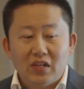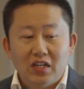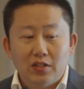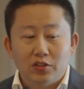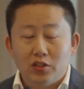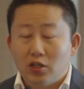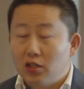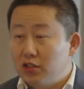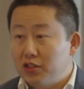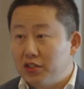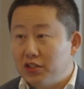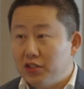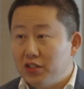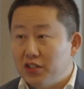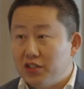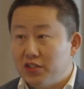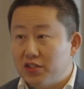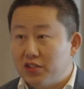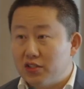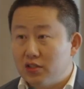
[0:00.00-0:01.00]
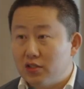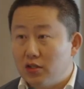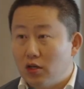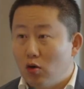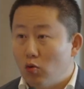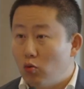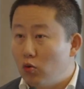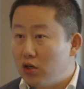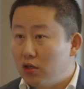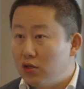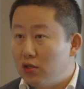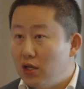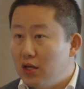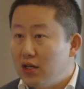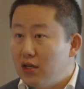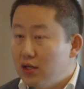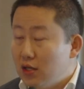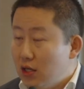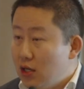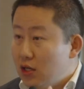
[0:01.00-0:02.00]
dirt is over
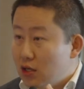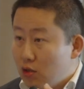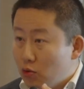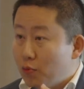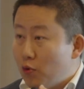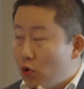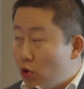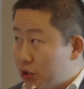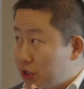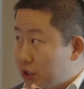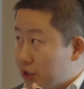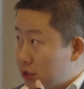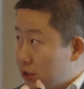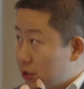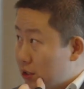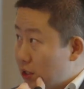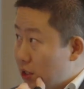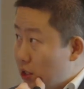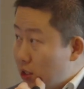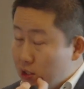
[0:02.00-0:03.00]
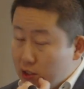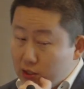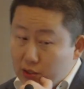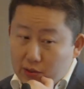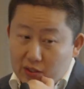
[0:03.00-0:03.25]
reported. So